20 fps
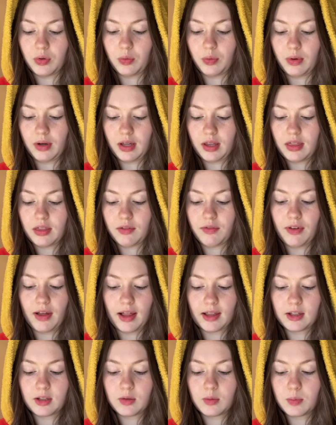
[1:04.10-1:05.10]
with
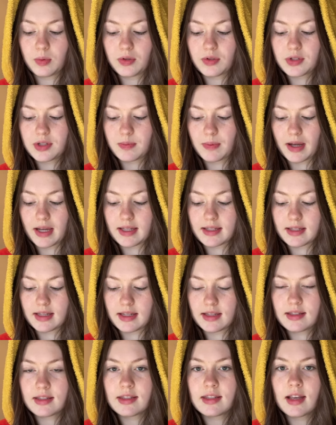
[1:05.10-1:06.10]
valuable
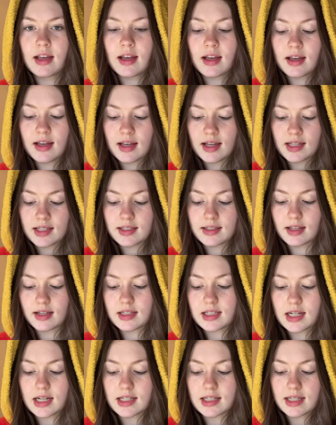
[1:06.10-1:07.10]
spices
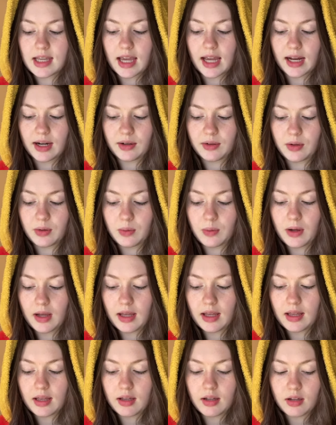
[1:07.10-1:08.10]
such as
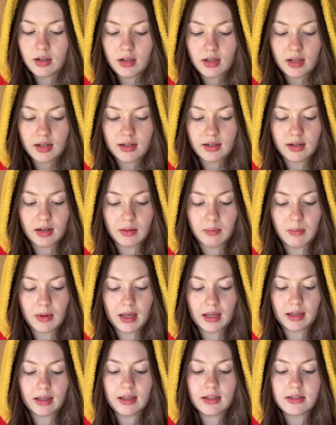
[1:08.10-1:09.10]
caraway,
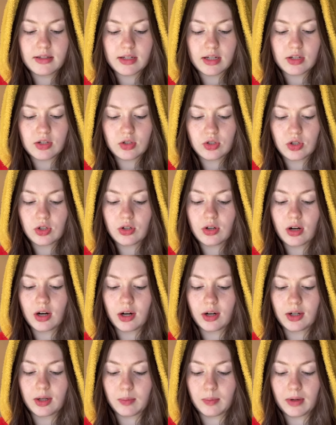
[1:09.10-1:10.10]
nutmeg, ginger,
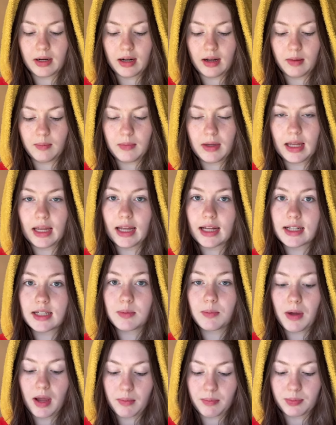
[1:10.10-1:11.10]
cardamom, and
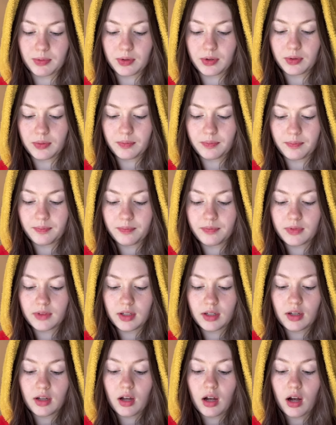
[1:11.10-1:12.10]
pepper.
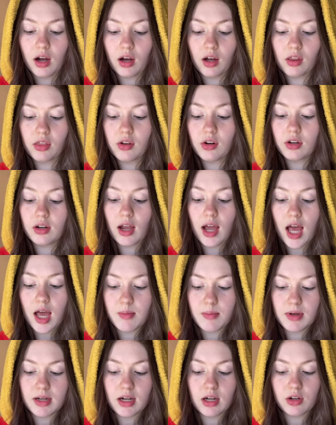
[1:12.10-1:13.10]
Other
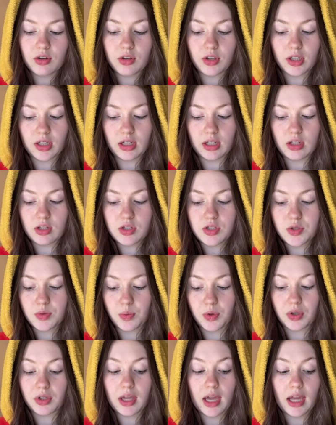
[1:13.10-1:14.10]
common ingredients
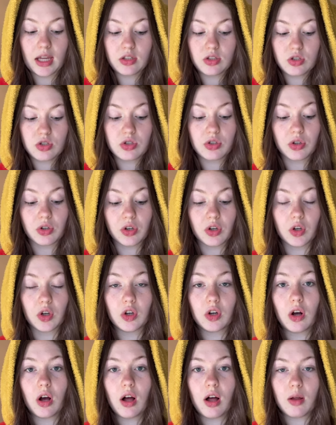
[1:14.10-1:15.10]
were cane
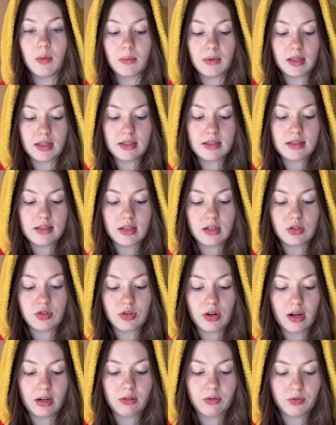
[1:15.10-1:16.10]
sugar, almonds, and
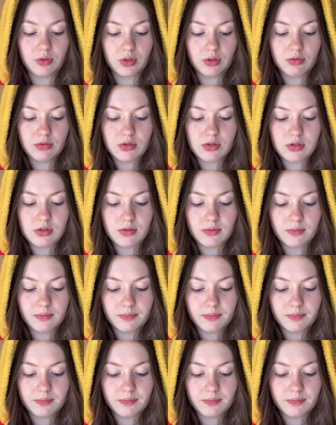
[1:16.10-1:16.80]
dried fruits.